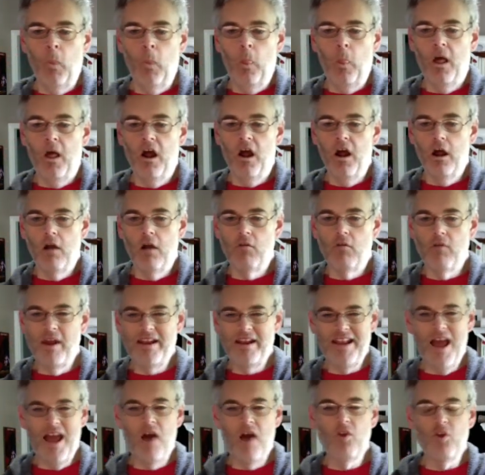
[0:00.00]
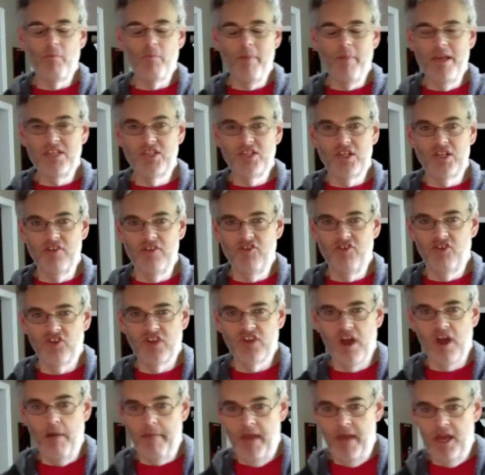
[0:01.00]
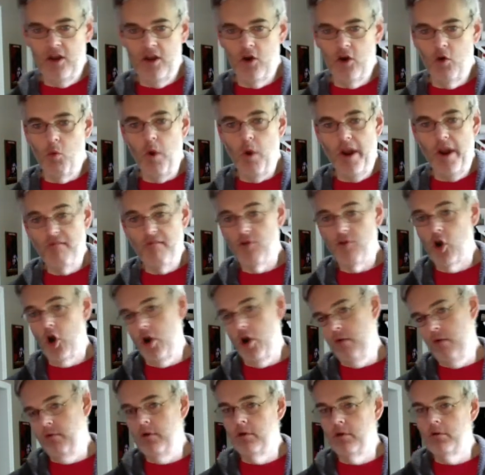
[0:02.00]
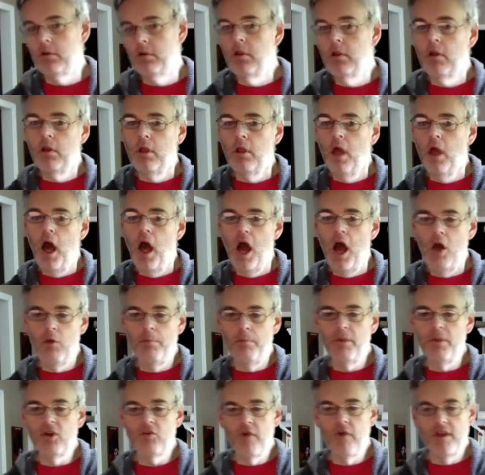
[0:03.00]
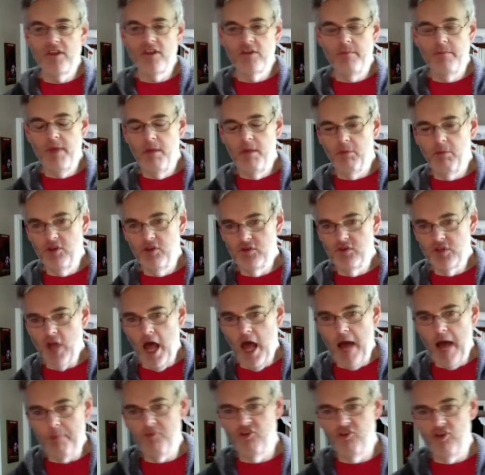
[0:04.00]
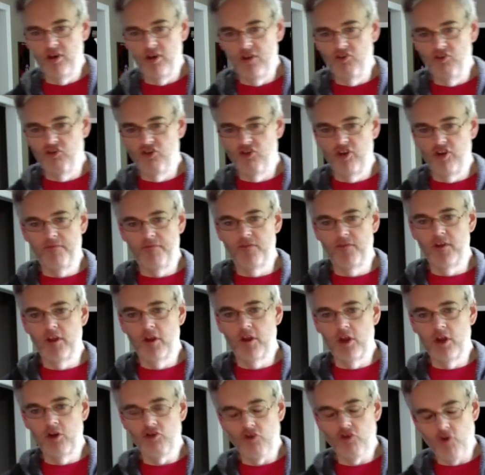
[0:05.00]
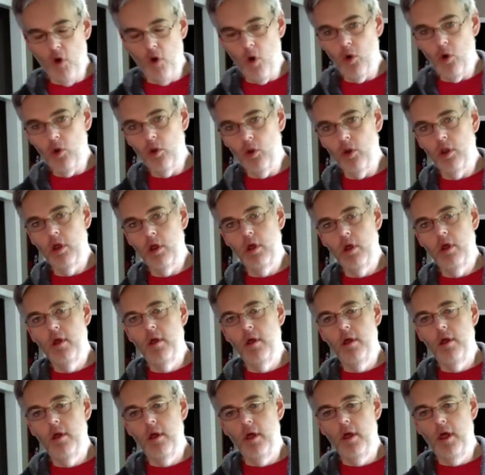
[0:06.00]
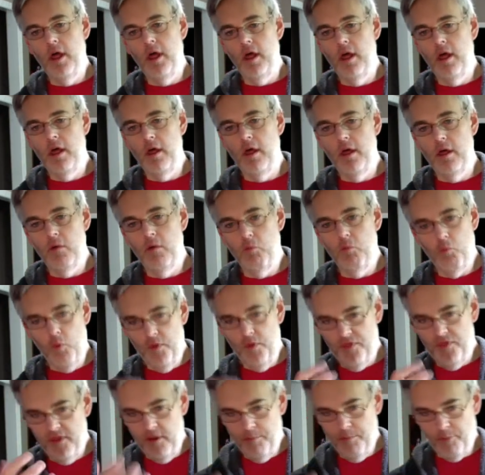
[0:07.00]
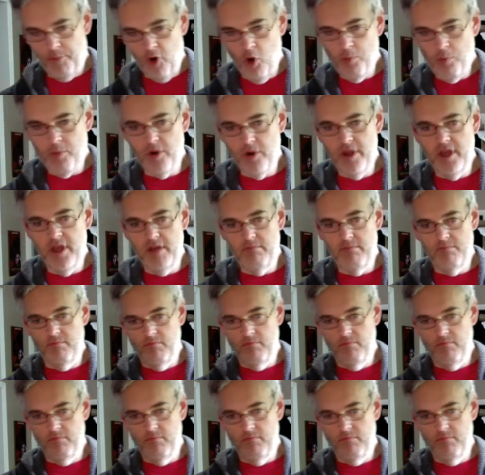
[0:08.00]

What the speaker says: Right now, they're basically just command whatever. It would be great to be able to use Option and Shift and Control with the appropriate